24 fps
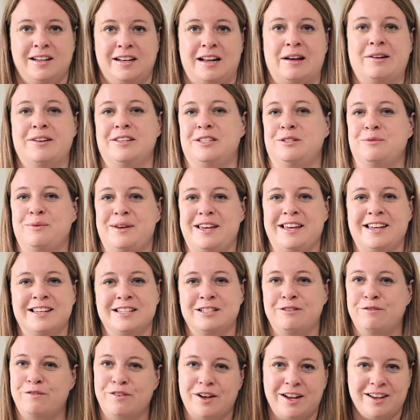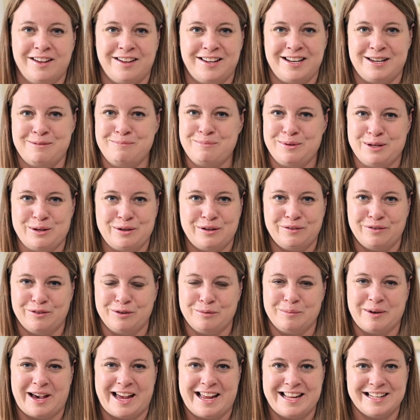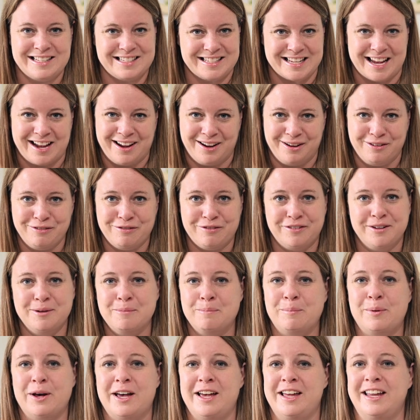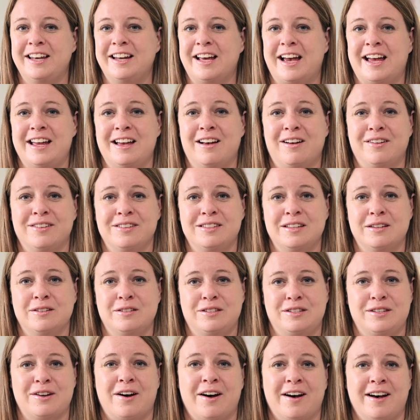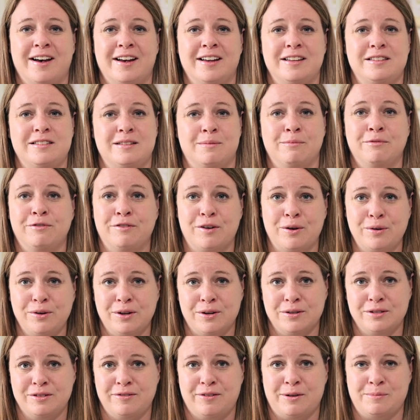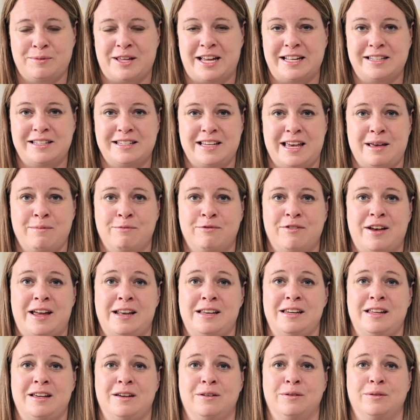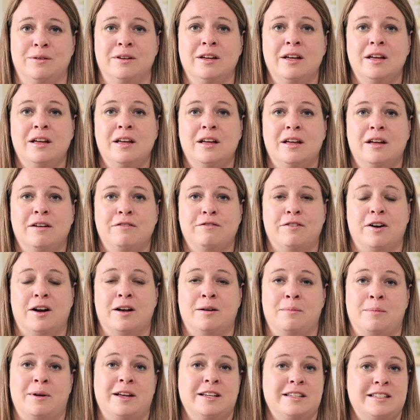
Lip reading: Now, a swing is fun and beautiful by itself, but I also saw some photos from that same venue from a